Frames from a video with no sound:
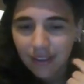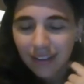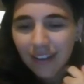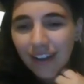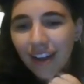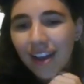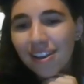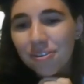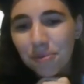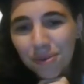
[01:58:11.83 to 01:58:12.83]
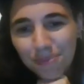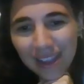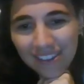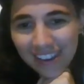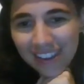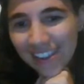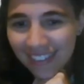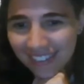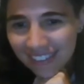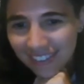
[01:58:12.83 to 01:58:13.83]
I know what pleasure
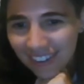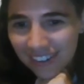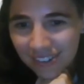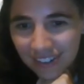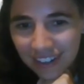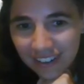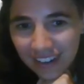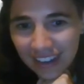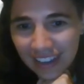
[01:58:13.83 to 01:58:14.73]
is, cried Dorian Gray.